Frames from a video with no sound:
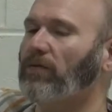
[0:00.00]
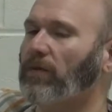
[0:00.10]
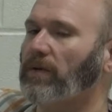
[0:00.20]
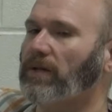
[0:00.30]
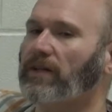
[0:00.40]

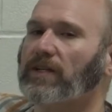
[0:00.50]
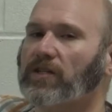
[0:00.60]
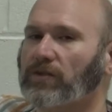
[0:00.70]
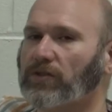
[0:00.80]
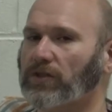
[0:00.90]
formula that
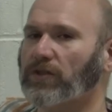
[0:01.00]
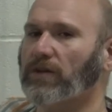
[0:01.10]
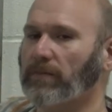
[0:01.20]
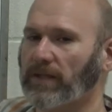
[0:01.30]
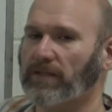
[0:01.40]
you should
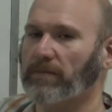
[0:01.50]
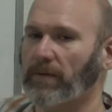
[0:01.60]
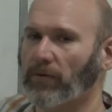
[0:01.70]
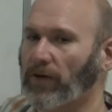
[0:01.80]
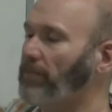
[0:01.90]
commit to
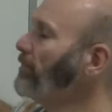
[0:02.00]
memory.